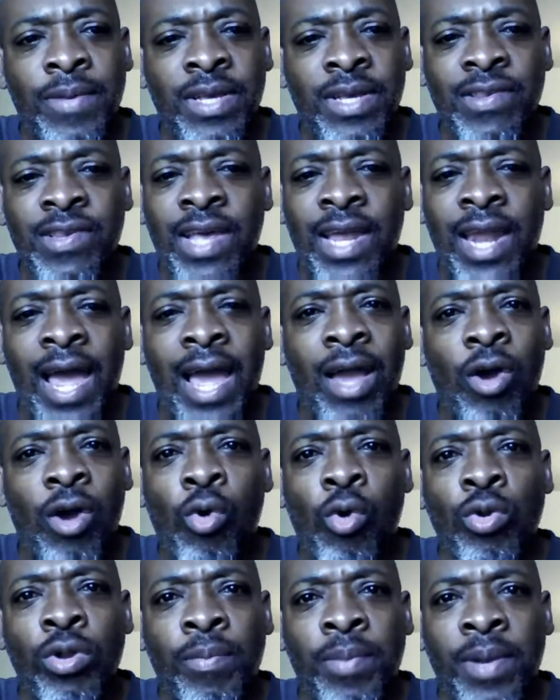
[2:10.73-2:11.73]
He said, "I
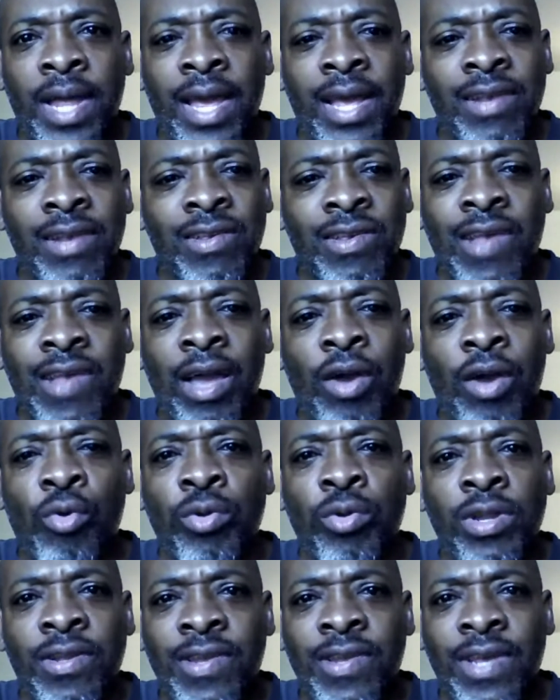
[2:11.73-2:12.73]
own the players because I
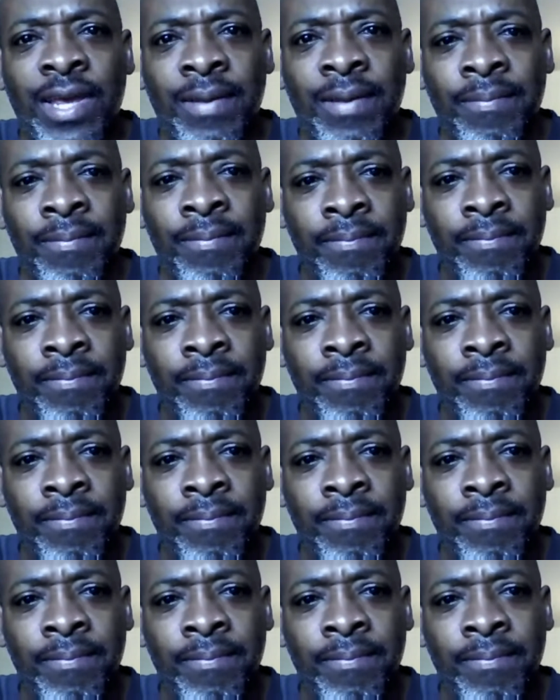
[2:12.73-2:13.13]
own the team."